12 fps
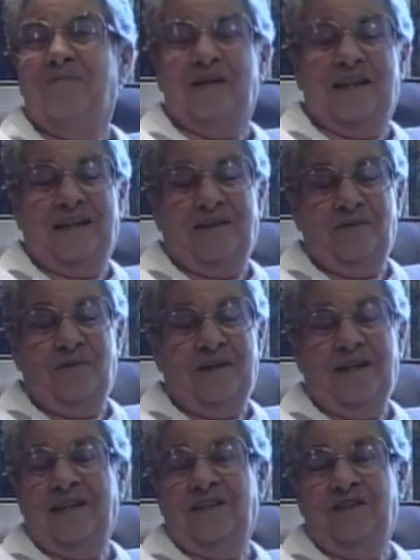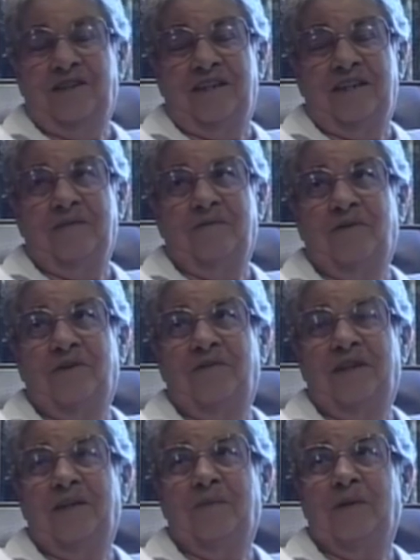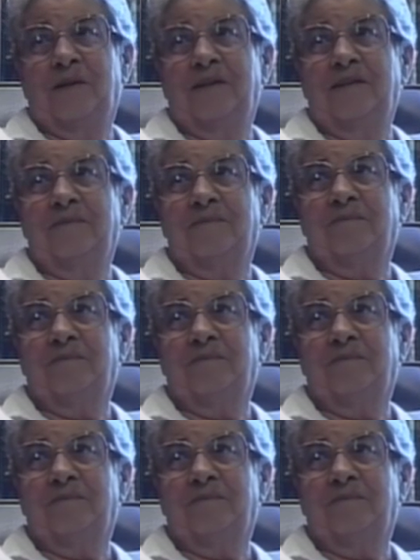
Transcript: But I don't know why, I just had never thrown that away.